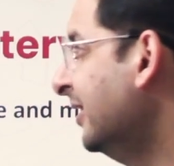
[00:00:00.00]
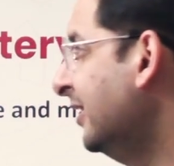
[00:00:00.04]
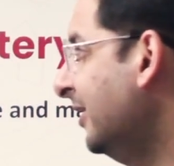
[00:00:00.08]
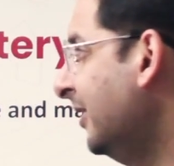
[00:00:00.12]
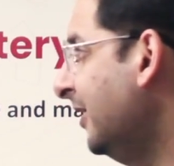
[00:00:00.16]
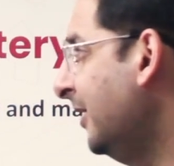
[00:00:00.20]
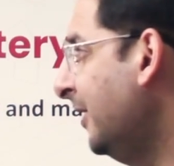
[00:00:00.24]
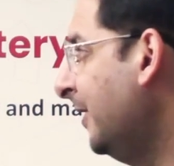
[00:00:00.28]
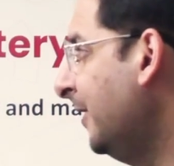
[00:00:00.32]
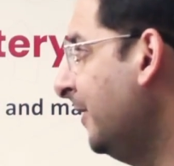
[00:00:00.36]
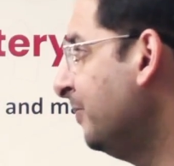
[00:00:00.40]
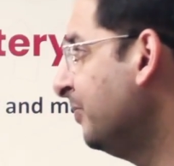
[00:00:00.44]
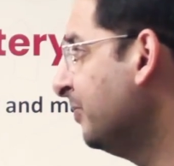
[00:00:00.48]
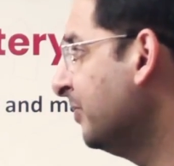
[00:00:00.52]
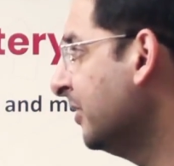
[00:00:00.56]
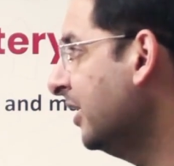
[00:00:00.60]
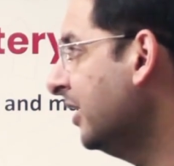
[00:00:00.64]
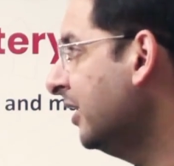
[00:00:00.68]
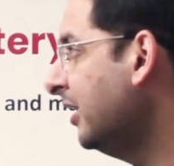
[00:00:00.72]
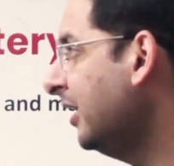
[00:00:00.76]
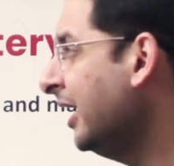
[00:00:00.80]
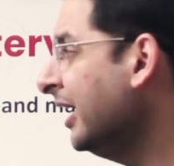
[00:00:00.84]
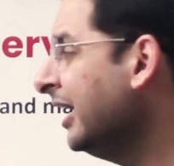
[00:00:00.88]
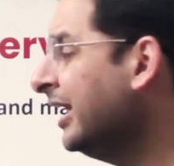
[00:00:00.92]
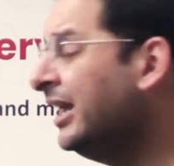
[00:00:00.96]

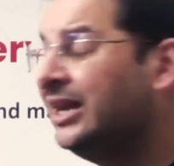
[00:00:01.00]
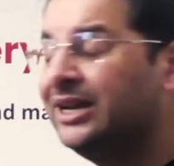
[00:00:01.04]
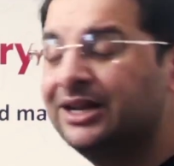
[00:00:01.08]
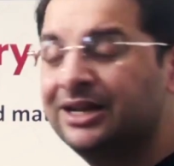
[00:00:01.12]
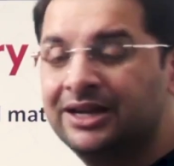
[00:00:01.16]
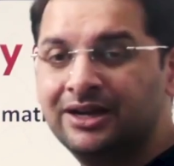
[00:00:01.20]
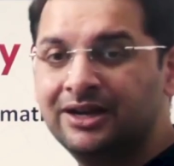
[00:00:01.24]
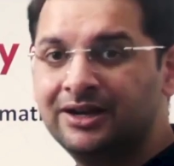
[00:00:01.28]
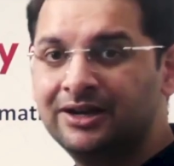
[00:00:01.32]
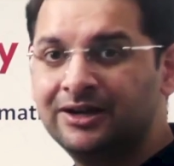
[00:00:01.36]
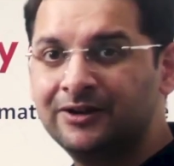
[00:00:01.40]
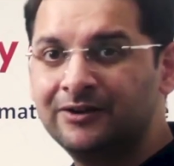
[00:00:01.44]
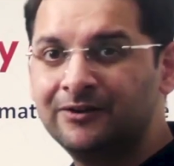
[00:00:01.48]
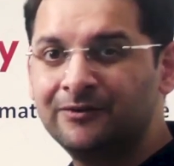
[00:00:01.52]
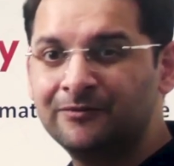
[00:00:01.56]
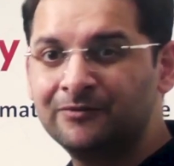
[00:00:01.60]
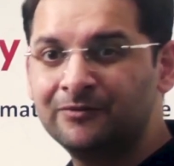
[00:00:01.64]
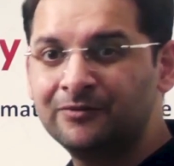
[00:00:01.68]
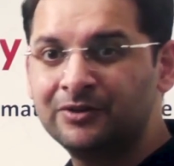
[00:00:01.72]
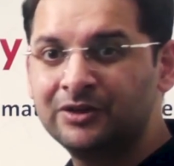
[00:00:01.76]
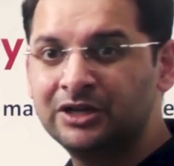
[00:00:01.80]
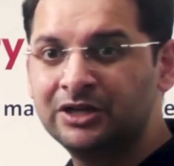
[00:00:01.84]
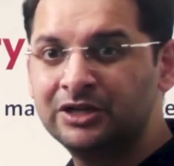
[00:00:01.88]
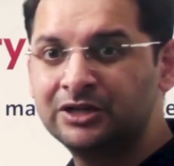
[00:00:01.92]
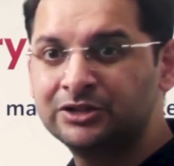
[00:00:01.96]

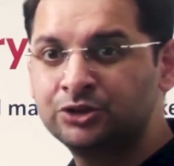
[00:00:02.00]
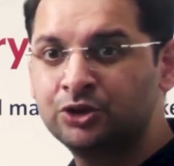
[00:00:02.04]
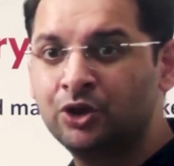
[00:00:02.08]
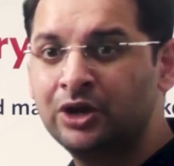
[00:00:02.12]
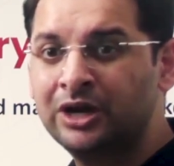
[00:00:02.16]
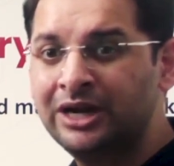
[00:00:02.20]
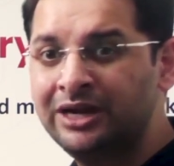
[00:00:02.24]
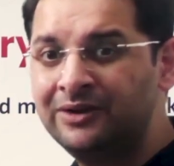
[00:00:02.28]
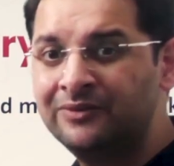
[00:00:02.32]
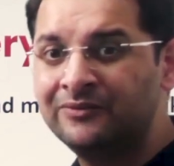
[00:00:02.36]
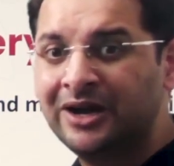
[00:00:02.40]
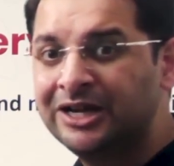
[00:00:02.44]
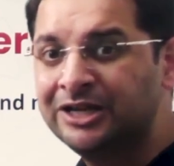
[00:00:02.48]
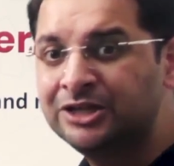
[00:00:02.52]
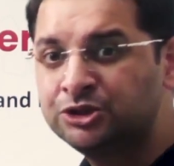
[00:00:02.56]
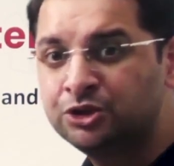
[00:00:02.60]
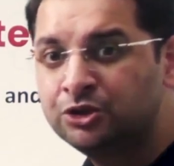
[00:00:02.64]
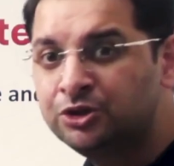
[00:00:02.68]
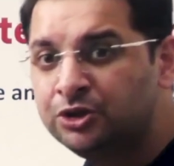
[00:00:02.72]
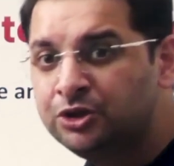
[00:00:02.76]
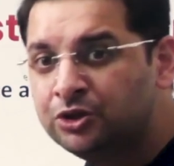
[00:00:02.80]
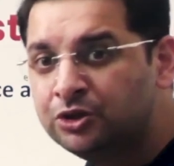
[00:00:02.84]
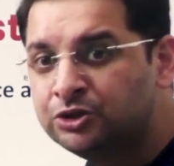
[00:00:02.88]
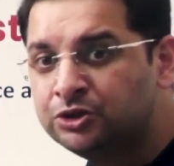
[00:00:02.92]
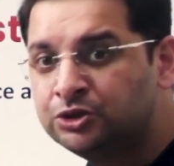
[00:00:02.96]
Why
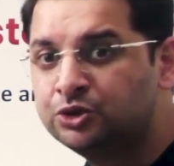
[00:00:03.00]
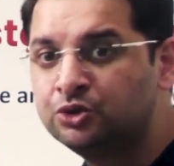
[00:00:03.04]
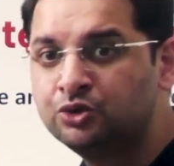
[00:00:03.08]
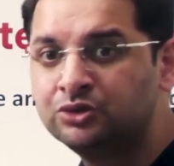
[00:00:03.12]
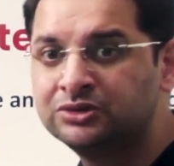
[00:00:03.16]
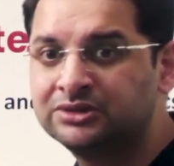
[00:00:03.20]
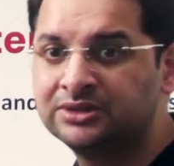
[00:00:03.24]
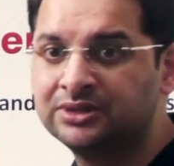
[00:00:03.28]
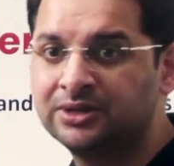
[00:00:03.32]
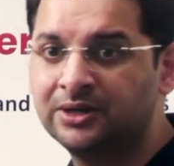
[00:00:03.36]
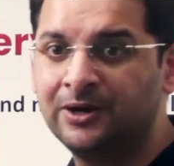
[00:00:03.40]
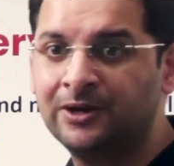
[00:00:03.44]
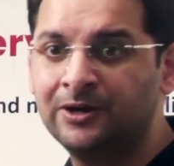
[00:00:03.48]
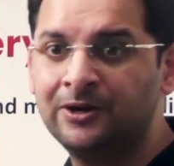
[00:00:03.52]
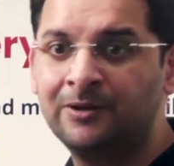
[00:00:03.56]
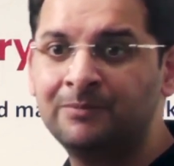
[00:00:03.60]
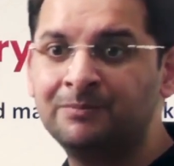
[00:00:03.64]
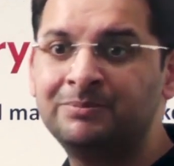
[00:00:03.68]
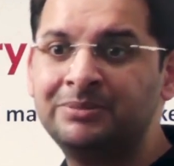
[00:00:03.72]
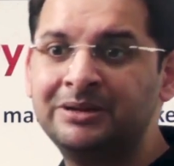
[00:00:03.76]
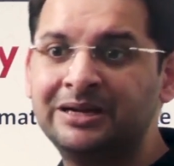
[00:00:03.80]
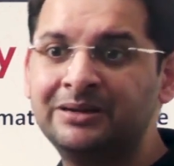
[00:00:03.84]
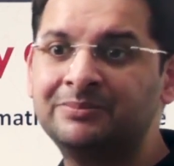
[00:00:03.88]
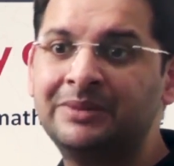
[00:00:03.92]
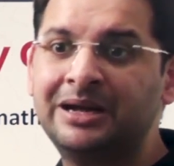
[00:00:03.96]
should you choose
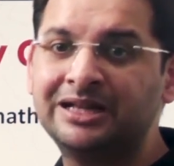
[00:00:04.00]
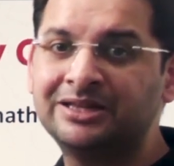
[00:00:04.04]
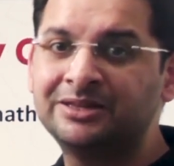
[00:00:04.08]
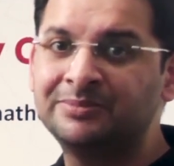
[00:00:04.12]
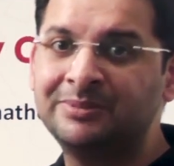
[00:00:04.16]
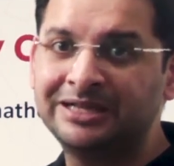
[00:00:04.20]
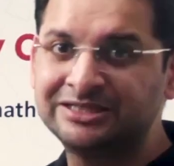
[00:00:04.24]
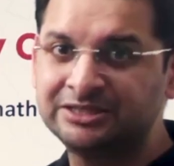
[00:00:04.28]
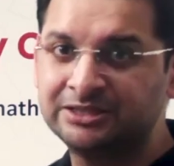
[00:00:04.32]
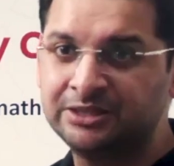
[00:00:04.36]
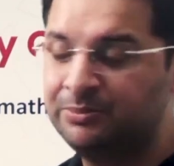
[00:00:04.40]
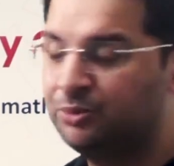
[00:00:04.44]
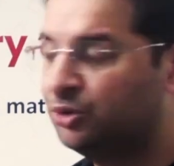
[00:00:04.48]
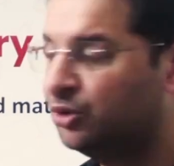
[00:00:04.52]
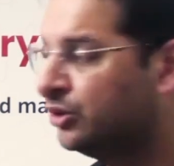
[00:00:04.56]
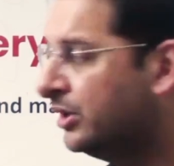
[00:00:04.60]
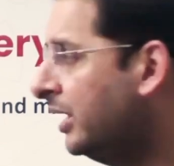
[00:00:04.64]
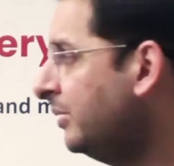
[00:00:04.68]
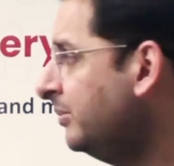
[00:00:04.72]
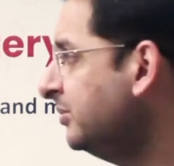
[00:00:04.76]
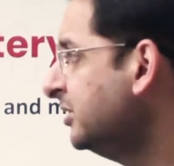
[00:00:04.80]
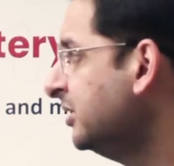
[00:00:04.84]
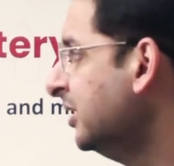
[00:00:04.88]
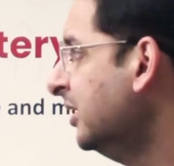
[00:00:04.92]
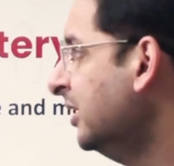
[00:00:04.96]
Olympiad Math Mastery
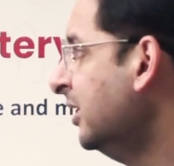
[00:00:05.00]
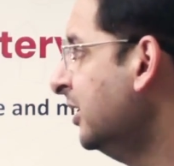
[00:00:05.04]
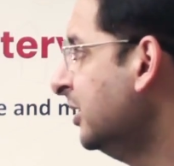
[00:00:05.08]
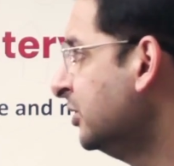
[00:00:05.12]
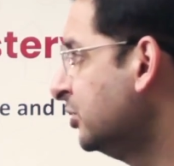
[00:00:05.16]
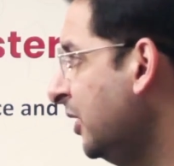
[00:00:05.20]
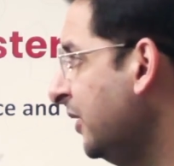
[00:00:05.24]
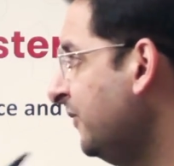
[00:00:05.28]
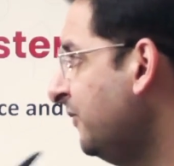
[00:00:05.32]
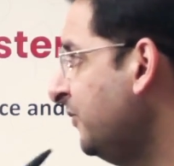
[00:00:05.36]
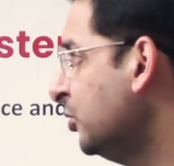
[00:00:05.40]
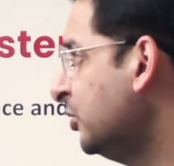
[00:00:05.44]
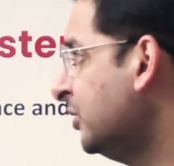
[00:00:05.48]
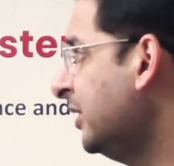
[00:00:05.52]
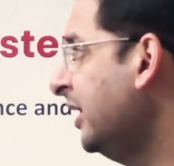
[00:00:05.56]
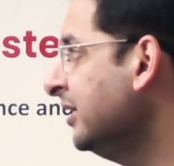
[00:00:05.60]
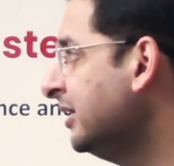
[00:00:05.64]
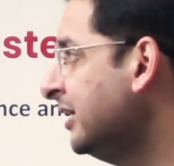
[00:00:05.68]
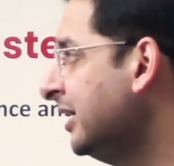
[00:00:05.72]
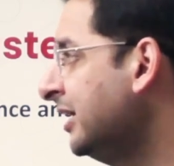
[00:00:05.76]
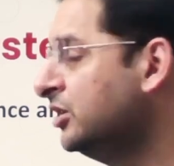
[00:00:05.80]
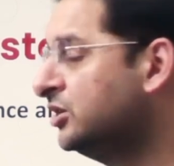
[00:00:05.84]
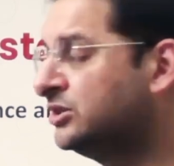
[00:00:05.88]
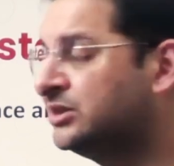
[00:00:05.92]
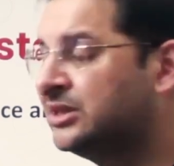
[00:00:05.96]
programs? So if you
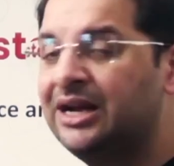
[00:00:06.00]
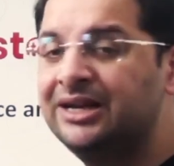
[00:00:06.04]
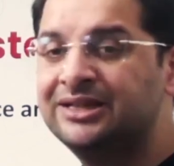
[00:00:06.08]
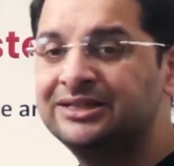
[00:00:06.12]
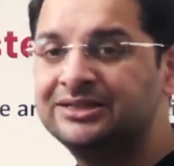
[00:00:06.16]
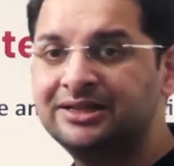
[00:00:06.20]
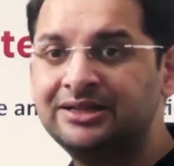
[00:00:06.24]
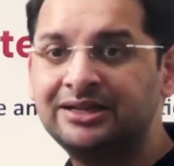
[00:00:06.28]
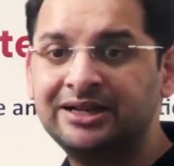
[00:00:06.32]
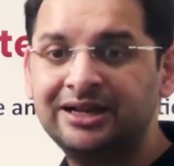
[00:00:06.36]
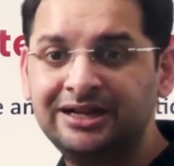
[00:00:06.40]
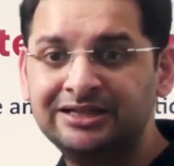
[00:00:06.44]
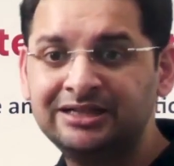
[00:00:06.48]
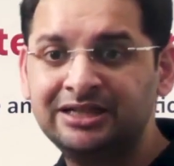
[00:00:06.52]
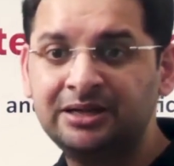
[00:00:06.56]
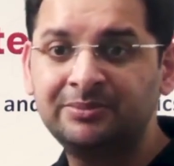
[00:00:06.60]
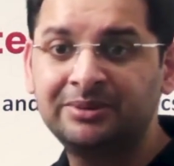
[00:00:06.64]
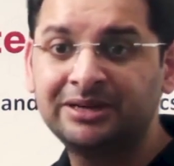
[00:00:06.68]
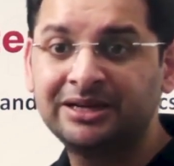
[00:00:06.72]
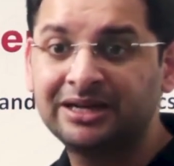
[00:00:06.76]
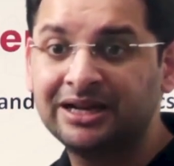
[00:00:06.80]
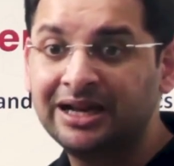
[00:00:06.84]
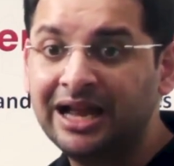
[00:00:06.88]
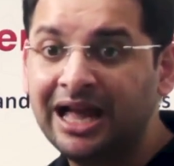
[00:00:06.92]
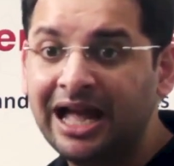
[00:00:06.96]
think that a child is
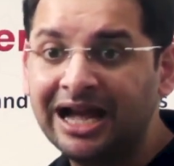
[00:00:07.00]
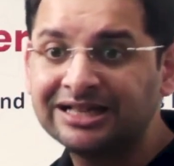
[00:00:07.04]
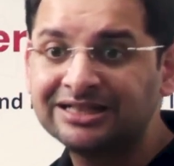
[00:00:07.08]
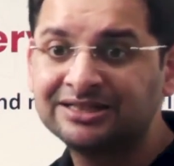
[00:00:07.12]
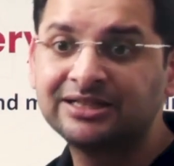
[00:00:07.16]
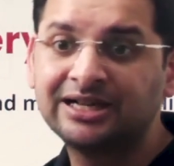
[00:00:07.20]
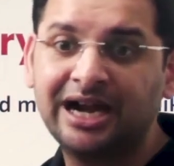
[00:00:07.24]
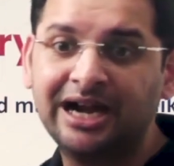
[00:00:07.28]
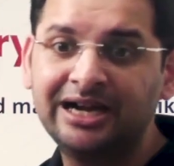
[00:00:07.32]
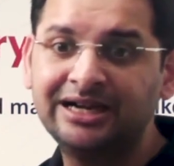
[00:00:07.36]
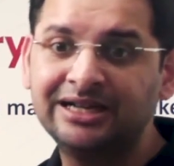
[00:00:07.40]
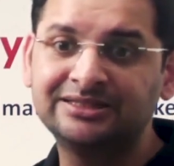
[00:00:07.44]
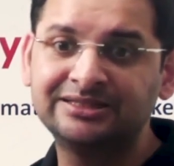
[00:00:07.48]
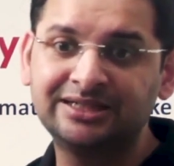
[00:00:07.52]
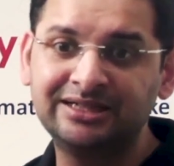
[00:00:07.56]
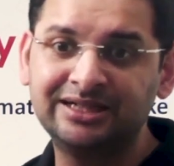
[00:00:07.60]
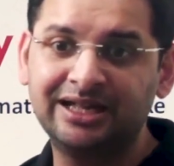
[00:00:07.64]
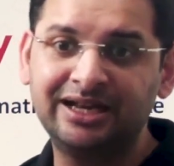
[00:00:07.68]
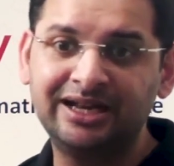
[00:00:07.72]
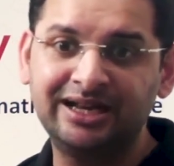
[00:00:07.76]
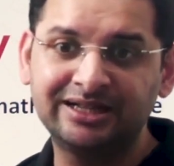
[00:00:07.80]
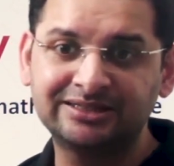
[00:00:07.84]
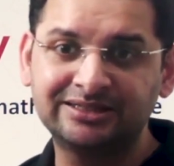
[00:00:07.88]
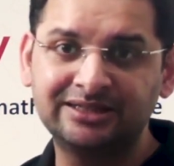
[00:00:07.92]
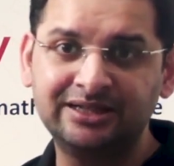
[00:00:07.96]
intelligent but lacks guidance
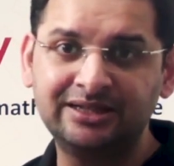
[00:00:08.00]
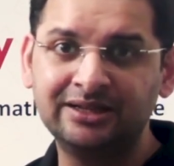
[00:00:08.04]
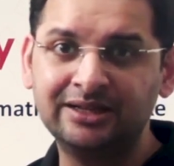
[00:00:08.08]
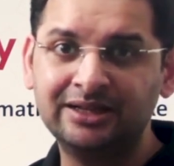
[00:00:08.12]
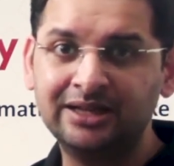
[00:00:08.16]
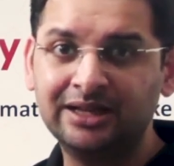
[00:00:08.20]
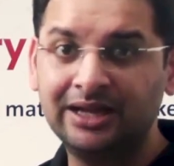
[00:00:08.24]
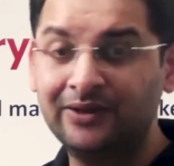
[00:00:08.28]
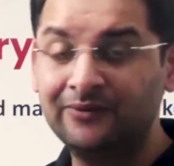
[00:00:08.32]
and direction,